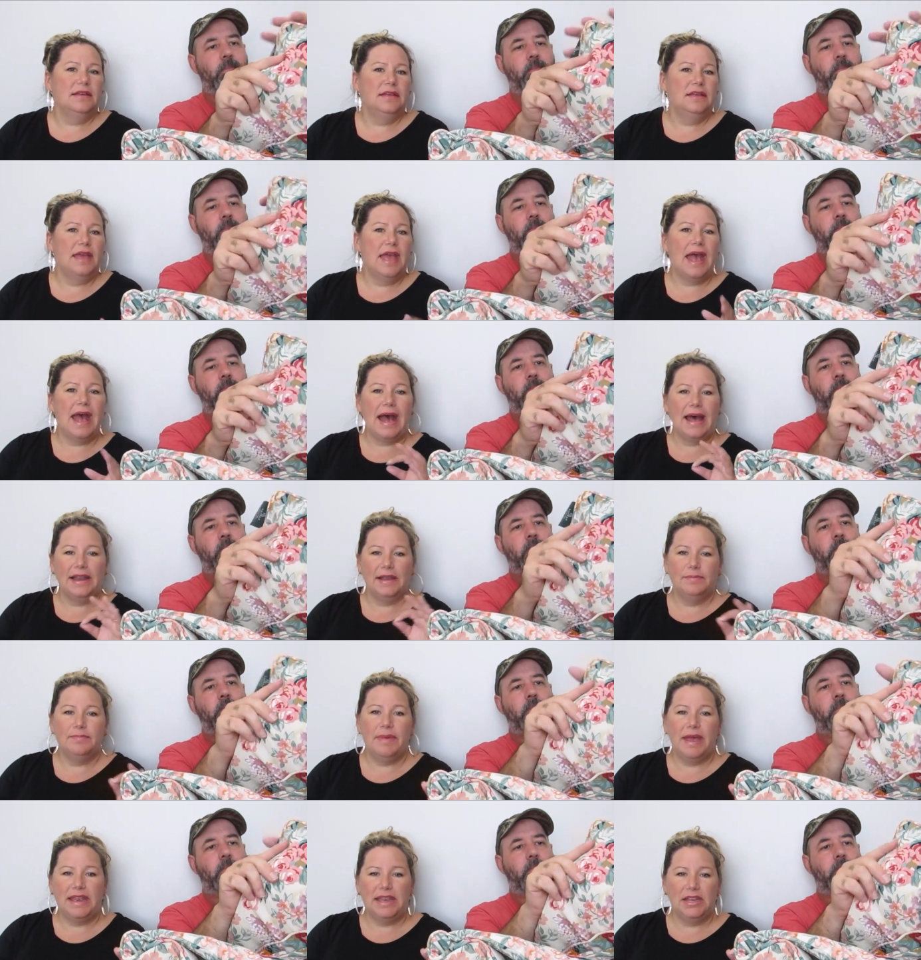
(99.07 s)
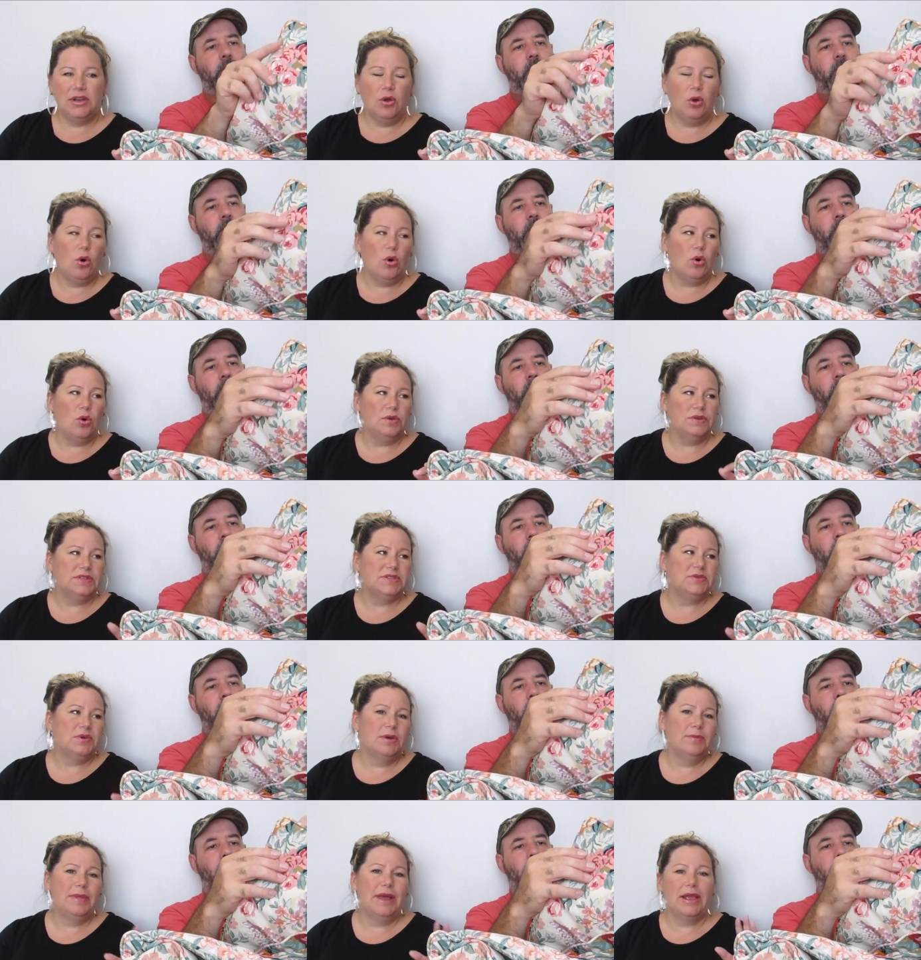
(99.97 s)
Speaker 1: had a mended hole.
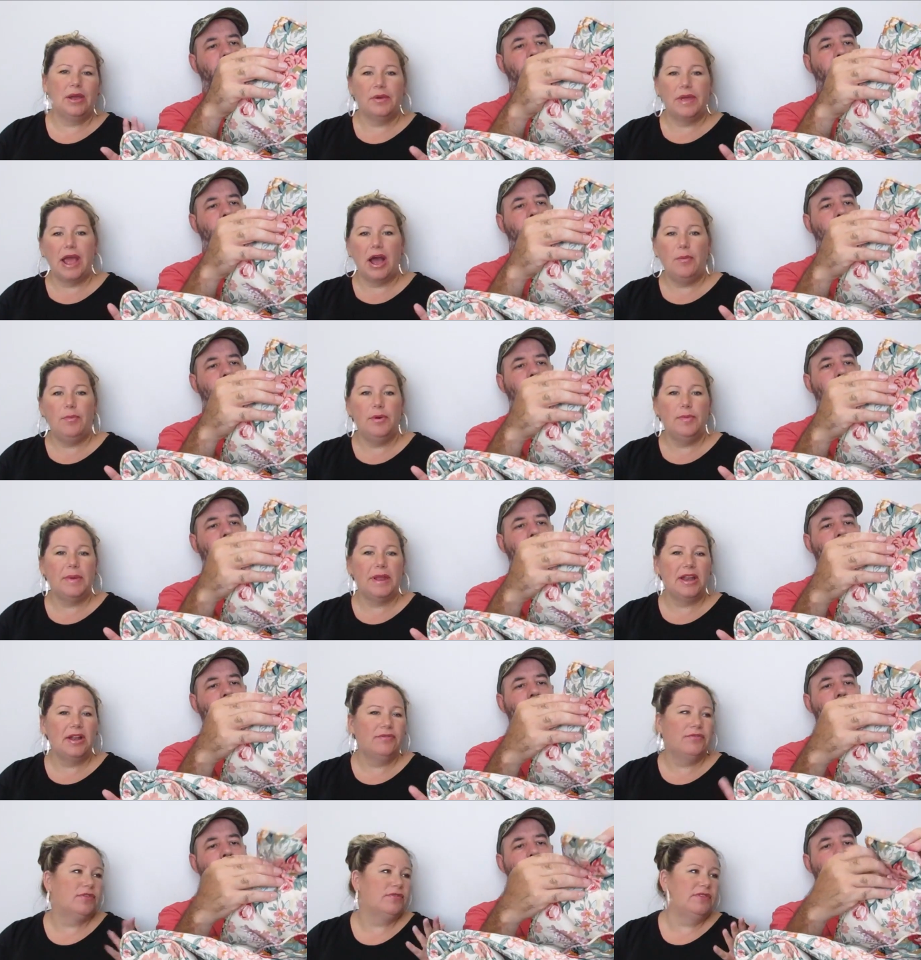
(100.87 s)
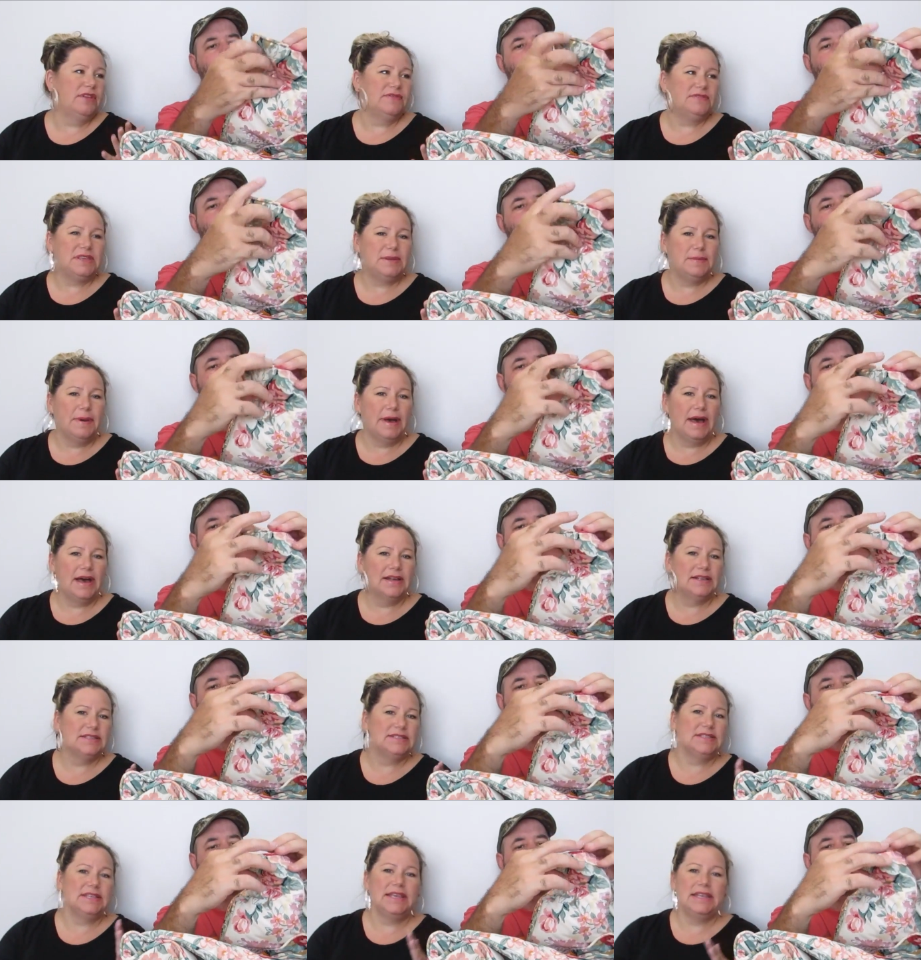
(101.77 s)
So I'm like, okay, I'll put mine out for
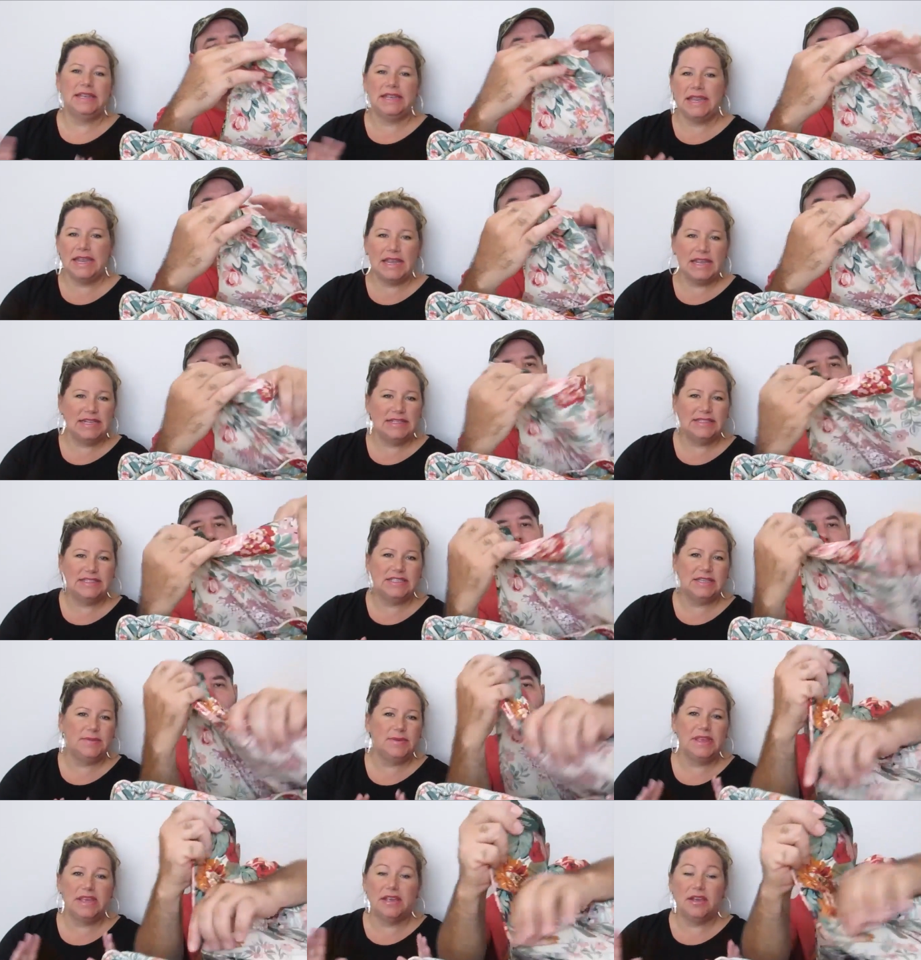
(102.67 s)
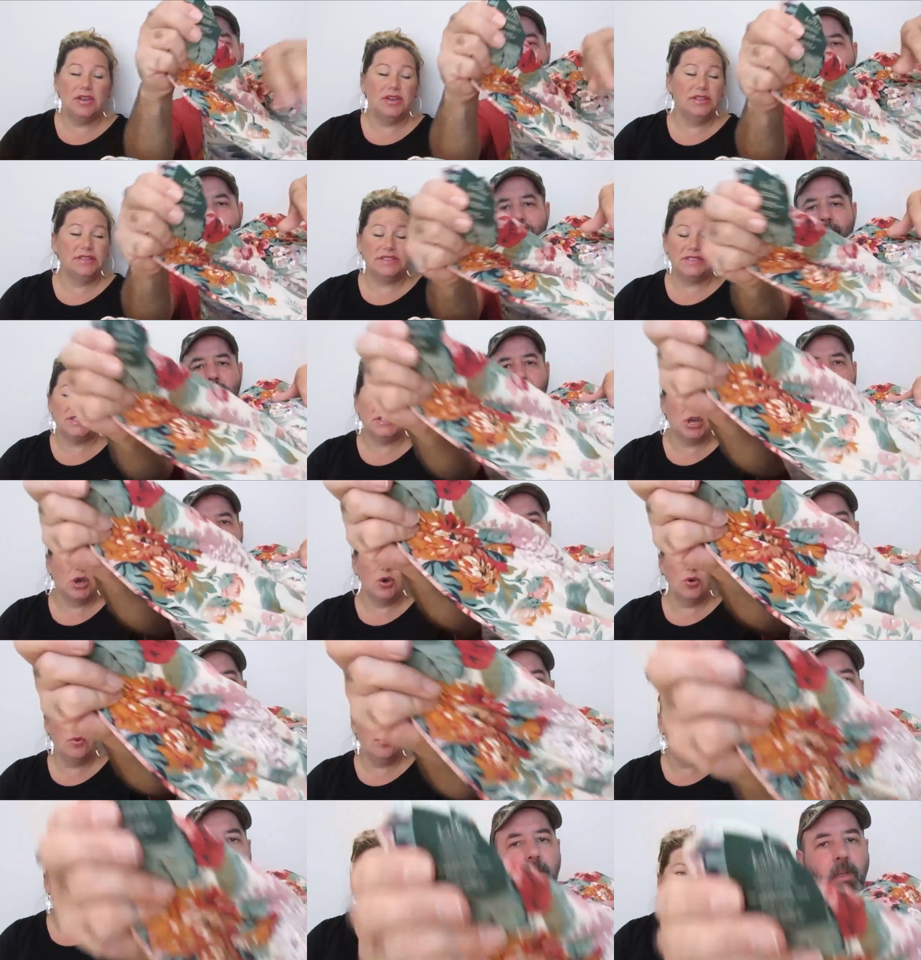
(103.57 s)
$50. It needs to be a good
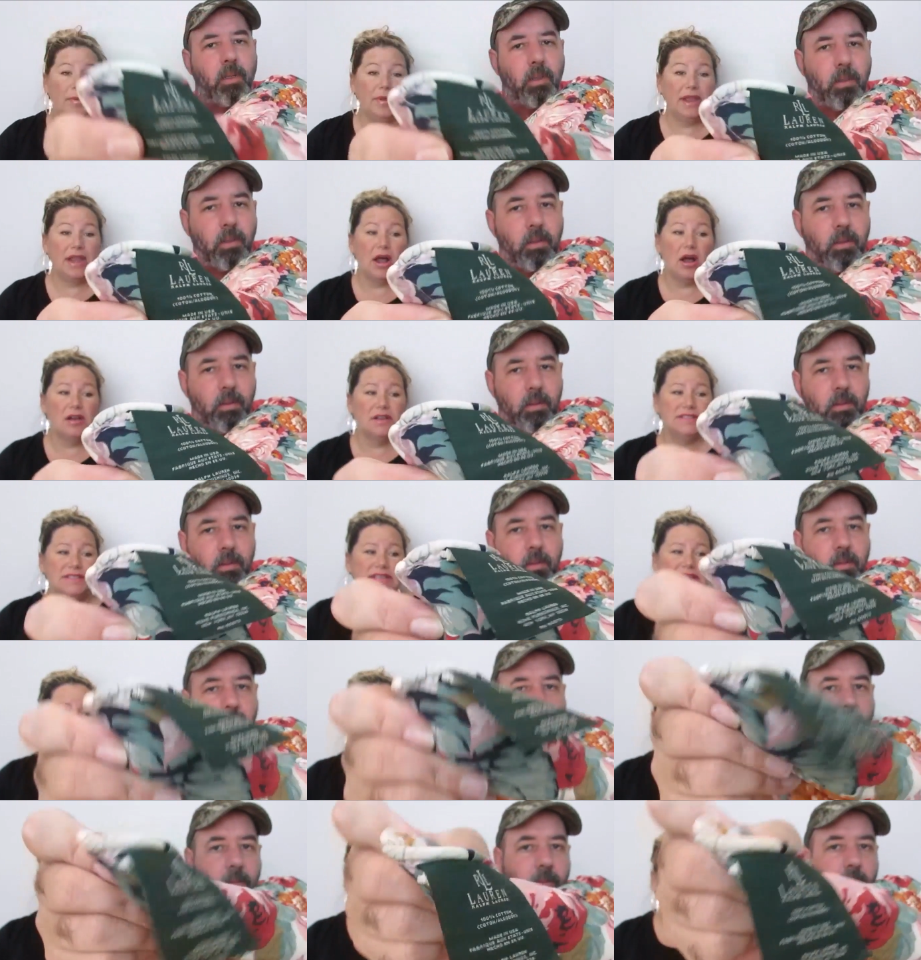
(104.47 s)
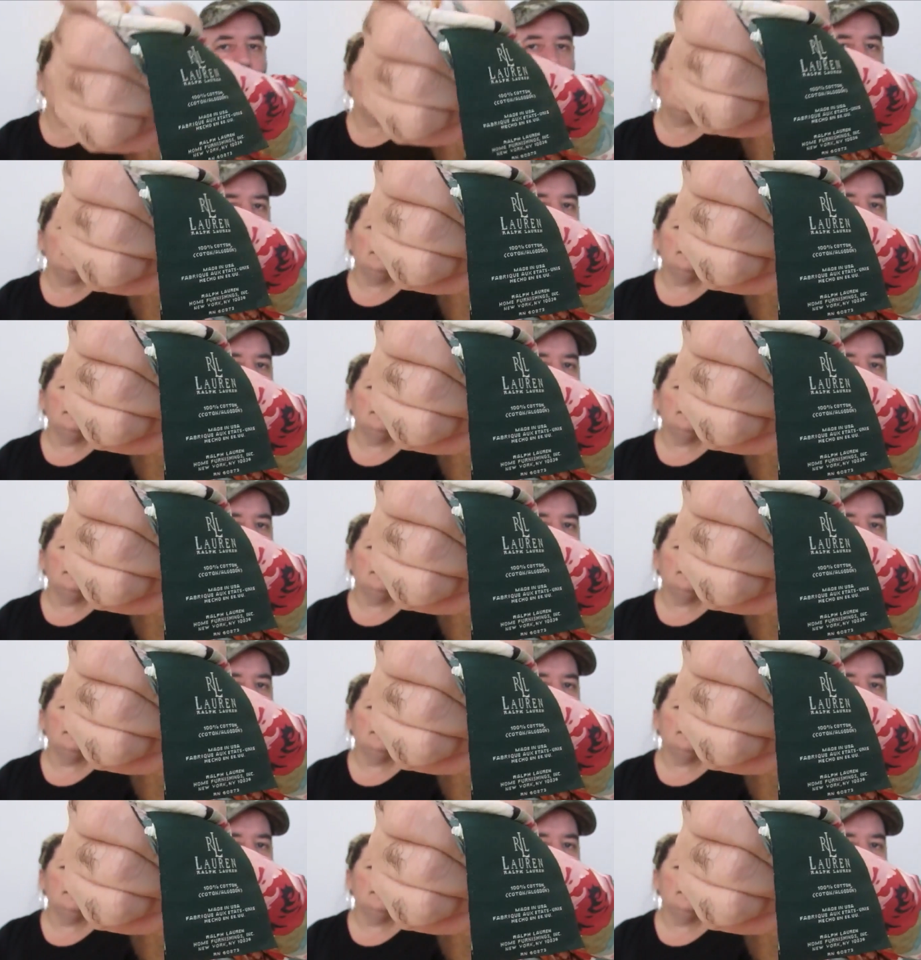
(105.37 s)
soak, probably an OxiClean.